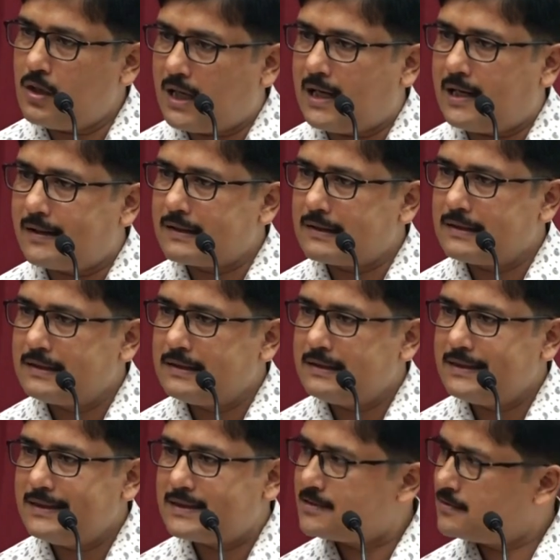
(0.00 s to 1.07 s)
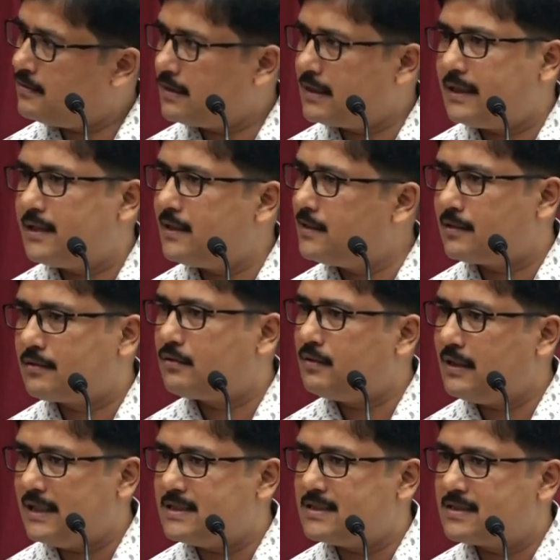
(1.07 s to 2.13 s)
are, it's not getting
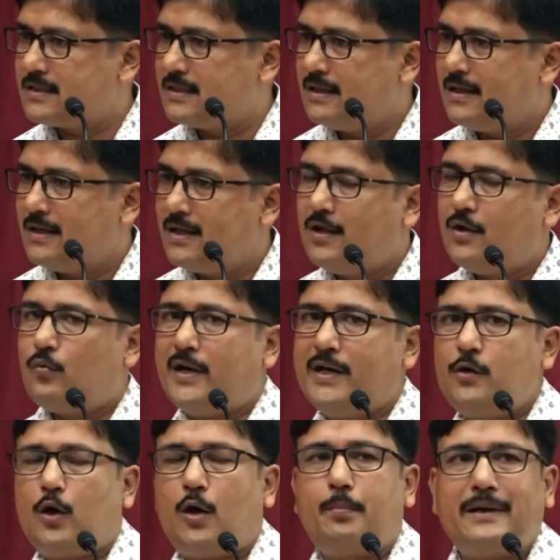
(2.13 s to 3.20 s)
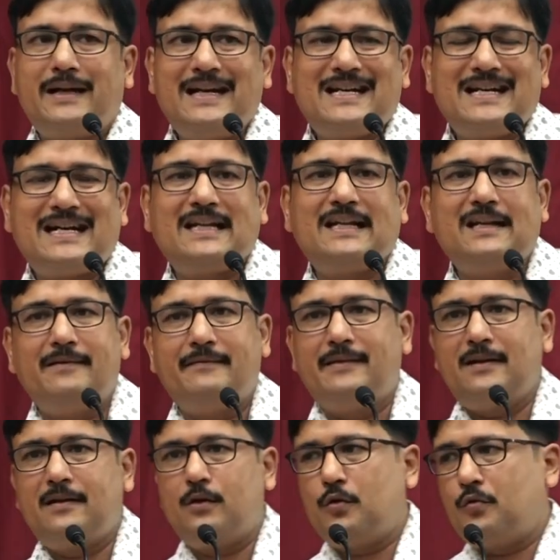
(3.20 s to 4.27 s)
recognized. Why operate at a
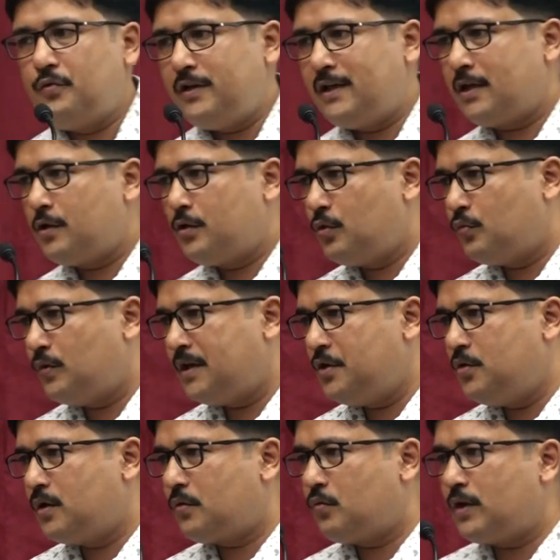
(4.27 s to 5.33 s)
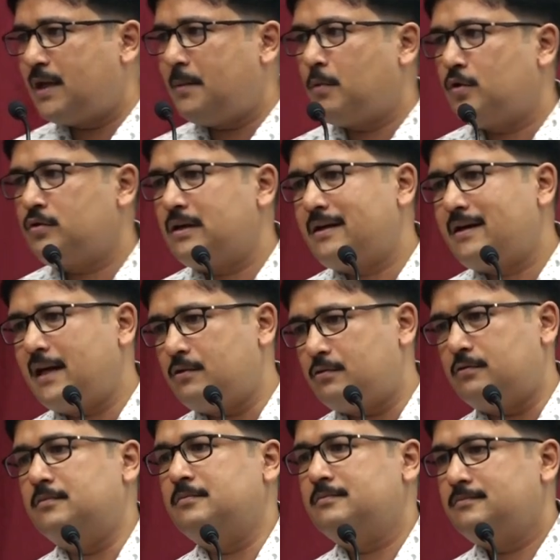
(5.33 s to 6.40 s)
level? No, we are when you are one among the
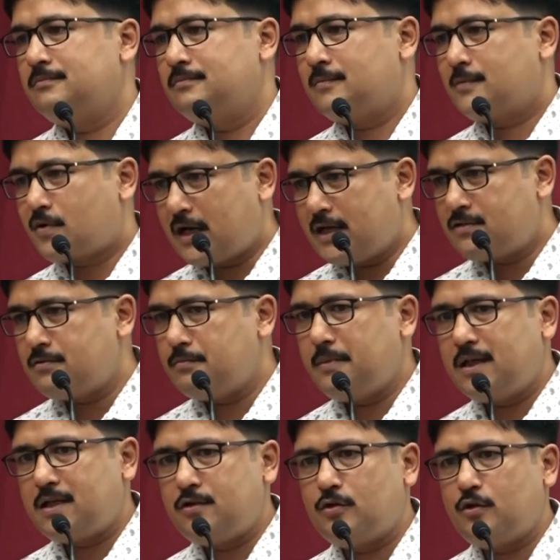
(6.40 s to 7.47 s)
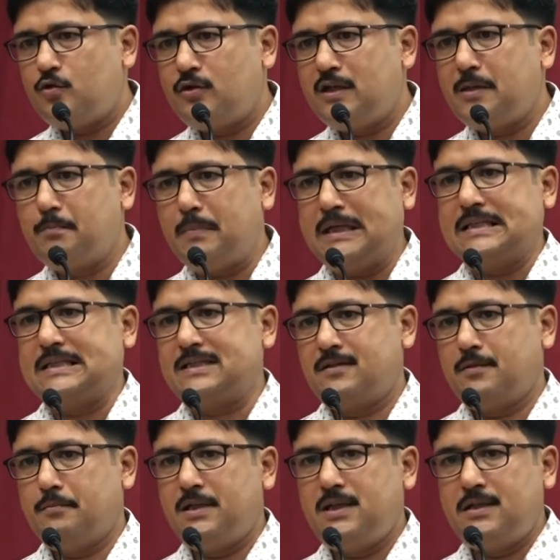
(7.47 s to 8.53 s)
crowd. Try to make your unique place.
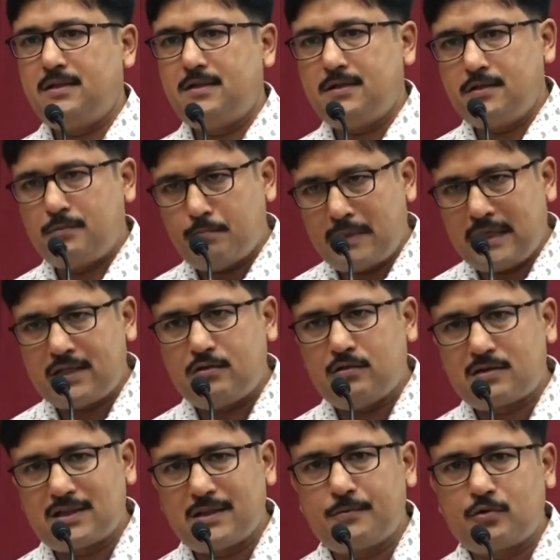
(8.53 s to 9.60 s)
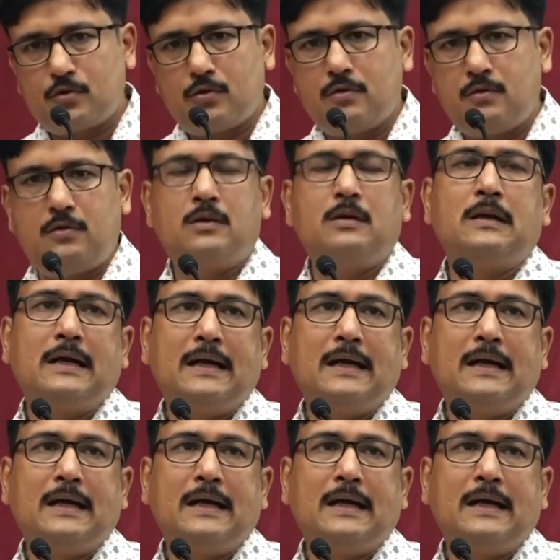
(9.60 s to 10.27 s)
Now be make yourself so good.